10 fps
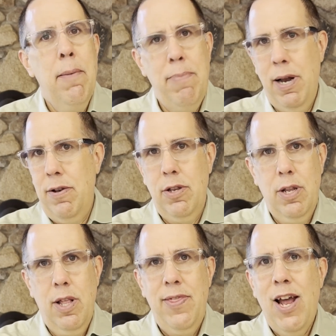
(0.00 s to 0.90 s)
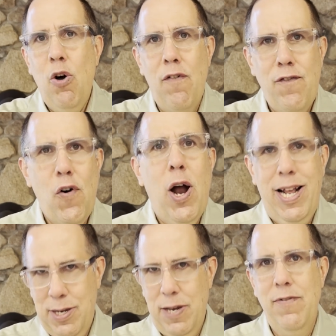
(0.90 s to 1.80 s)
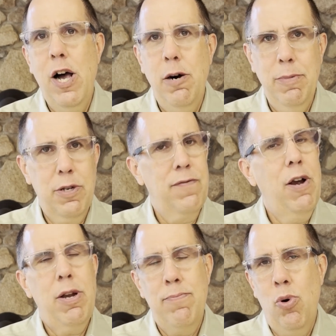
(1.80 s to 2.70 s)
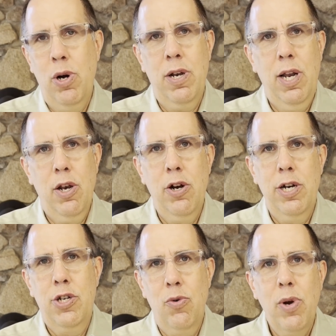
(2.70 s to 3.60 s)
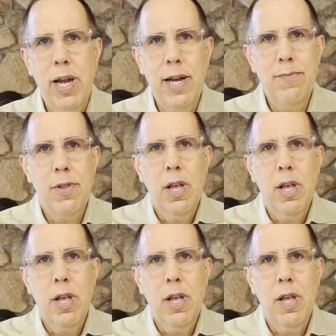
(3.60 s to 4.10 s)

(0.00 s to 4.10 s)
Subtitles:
But that whole phonics development is very important in learning to read.